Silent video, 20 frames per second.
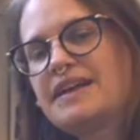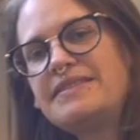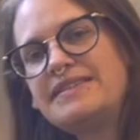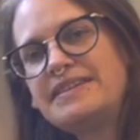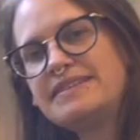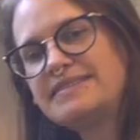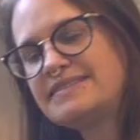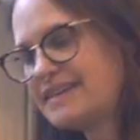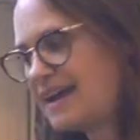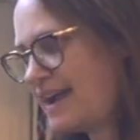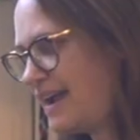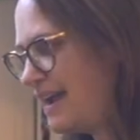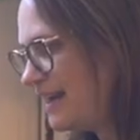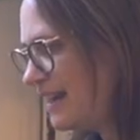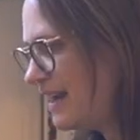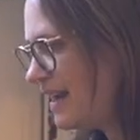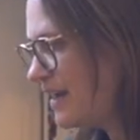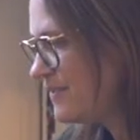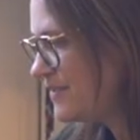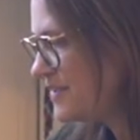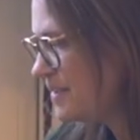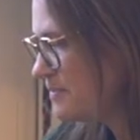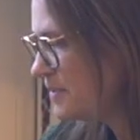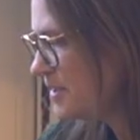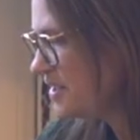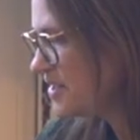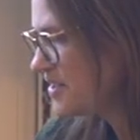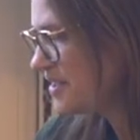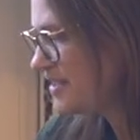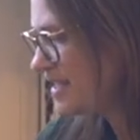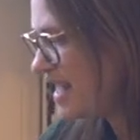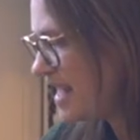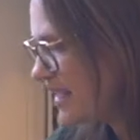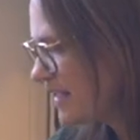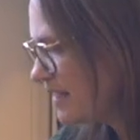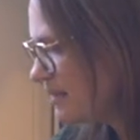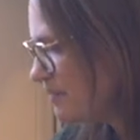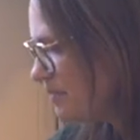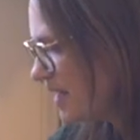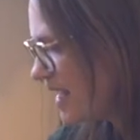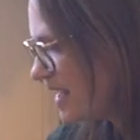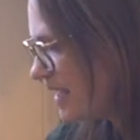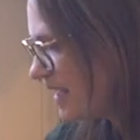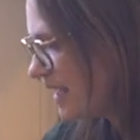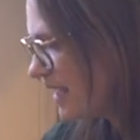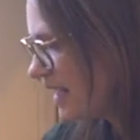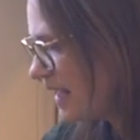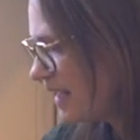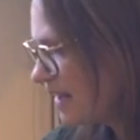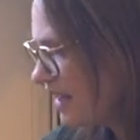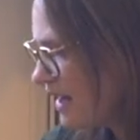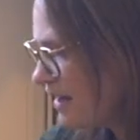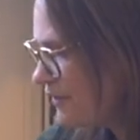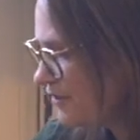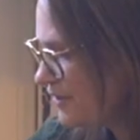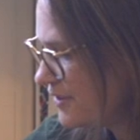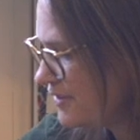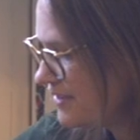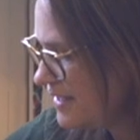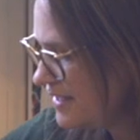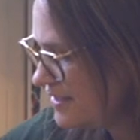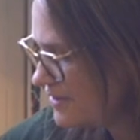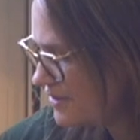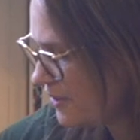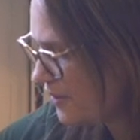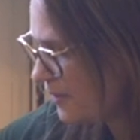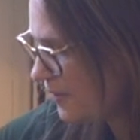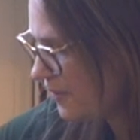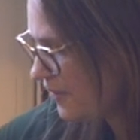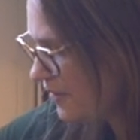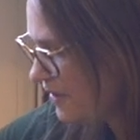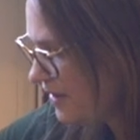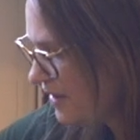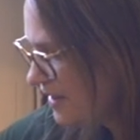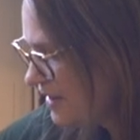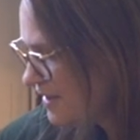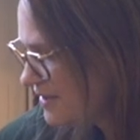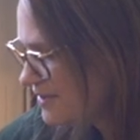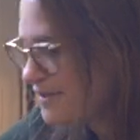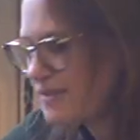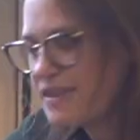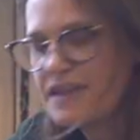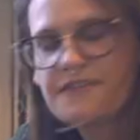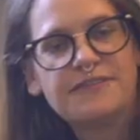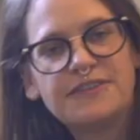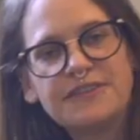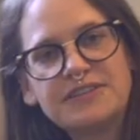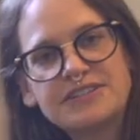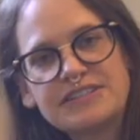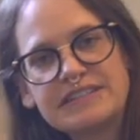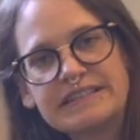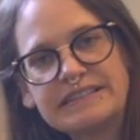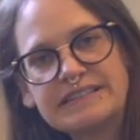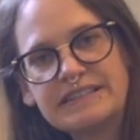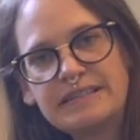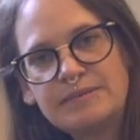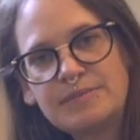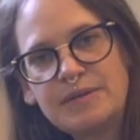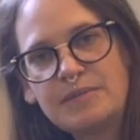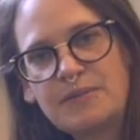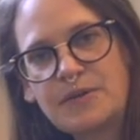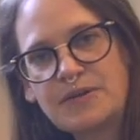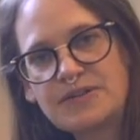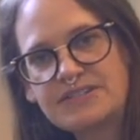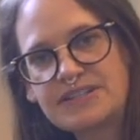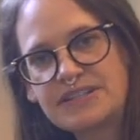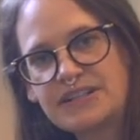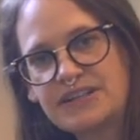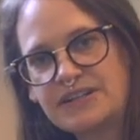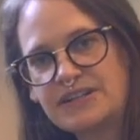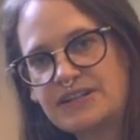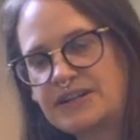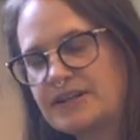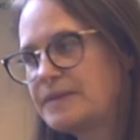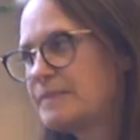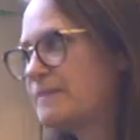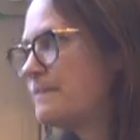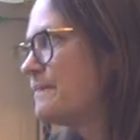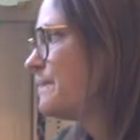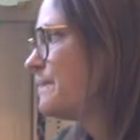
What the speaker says: on this side, and I've simply just taken a blanket and covered this hole so they feel just a little bit more secure.